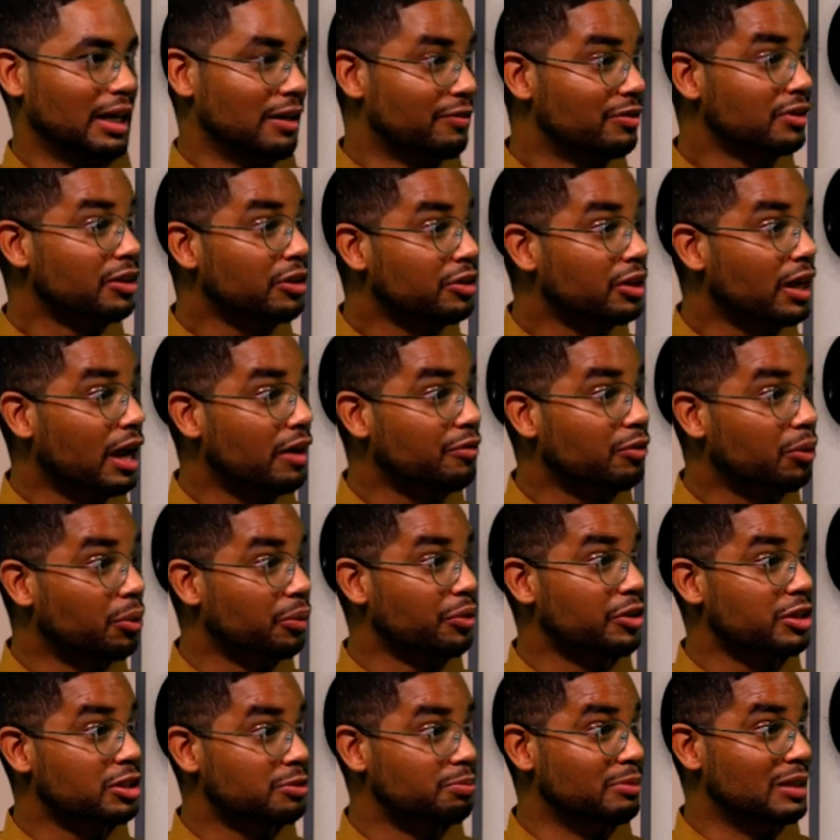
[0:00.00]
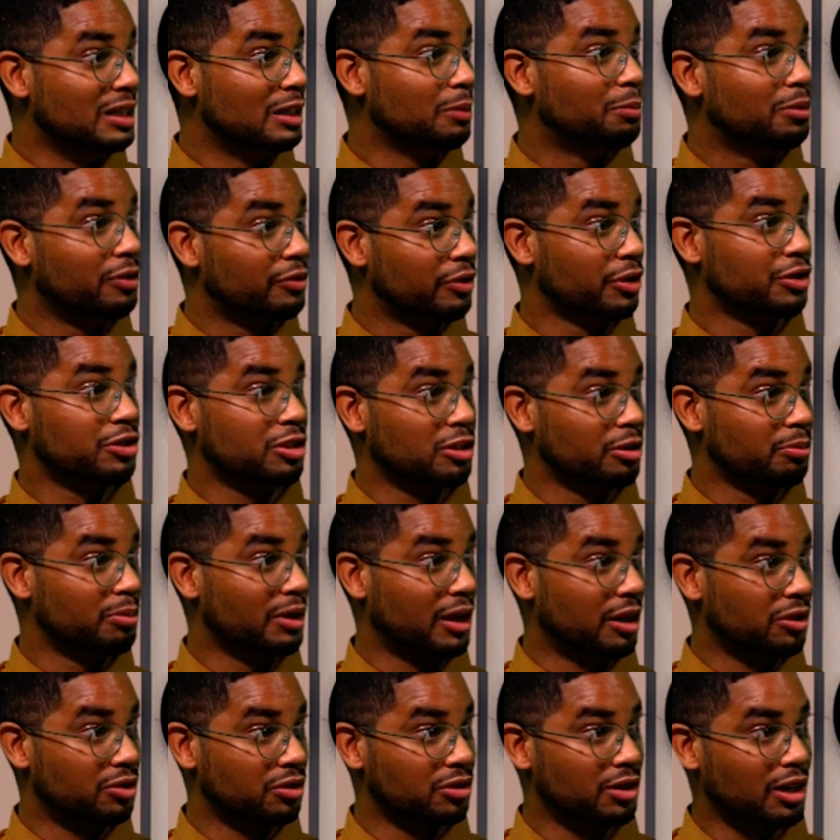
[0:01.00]
even though you have all this media profession
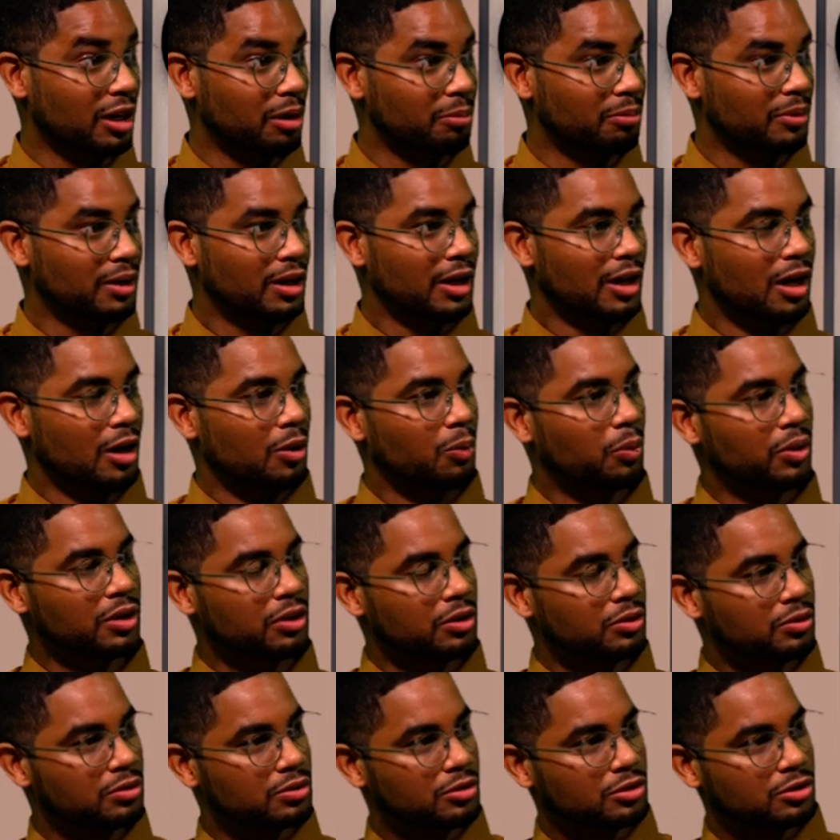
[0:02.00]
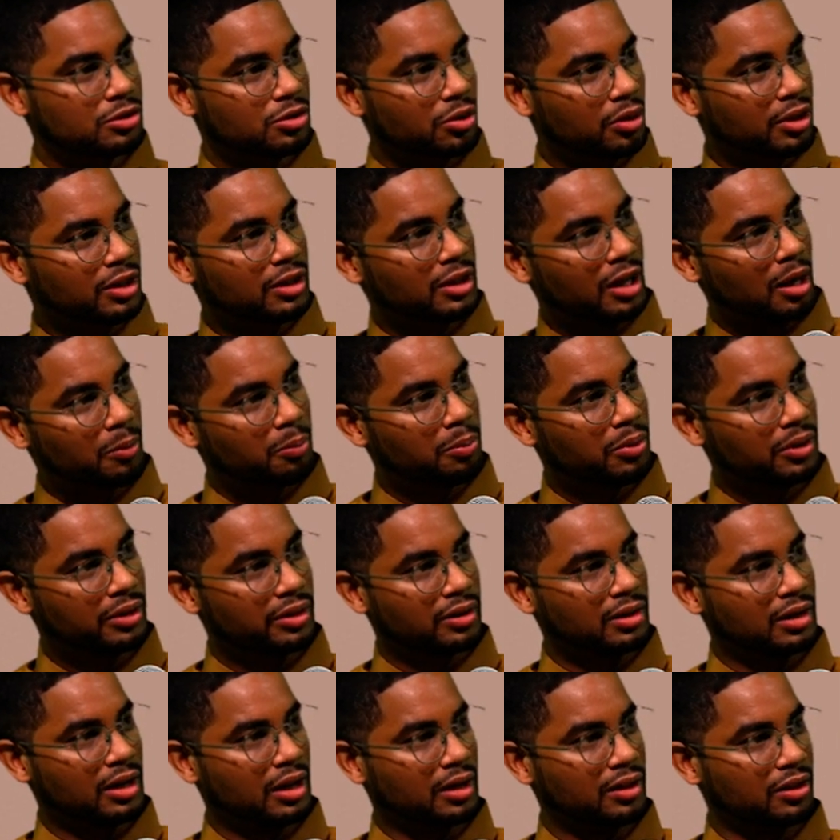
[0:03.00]
behind your name. When you joined up with
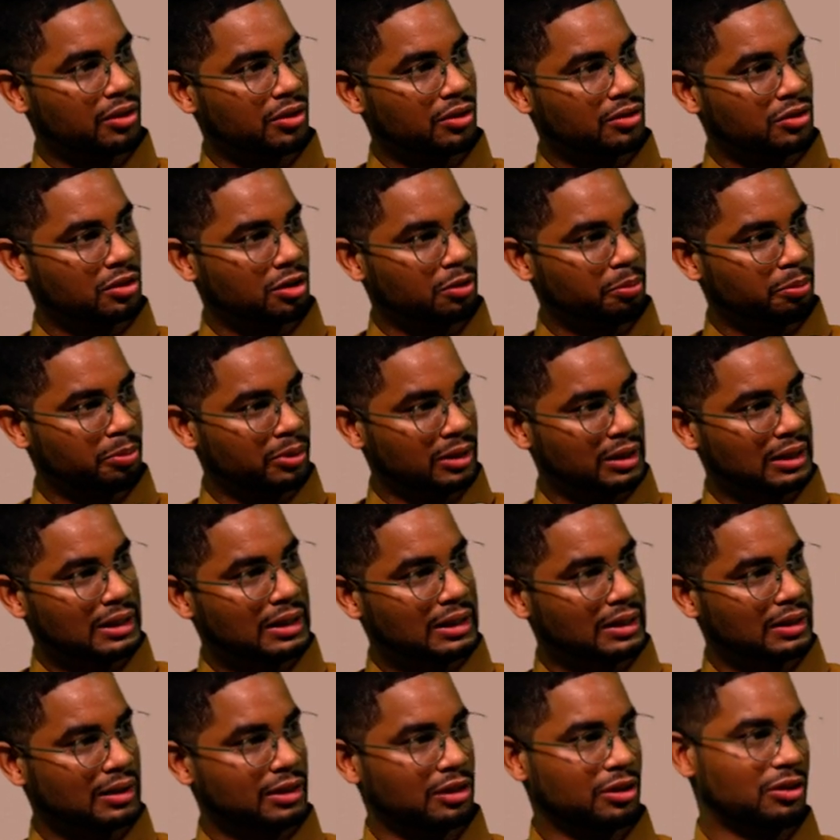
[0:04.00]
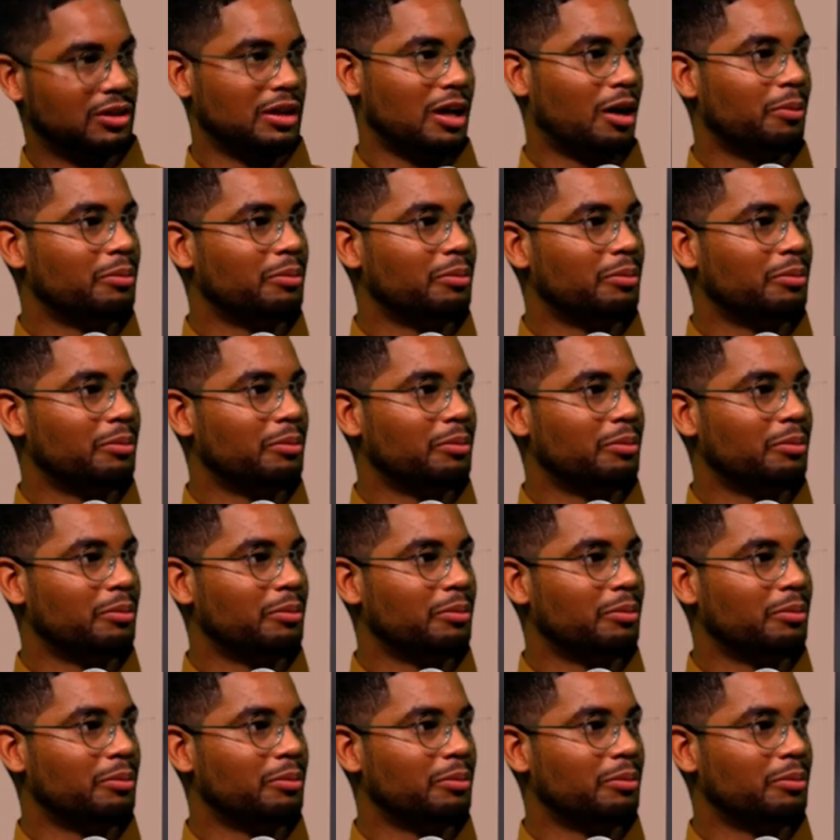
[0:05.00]
another entrepreneur, you now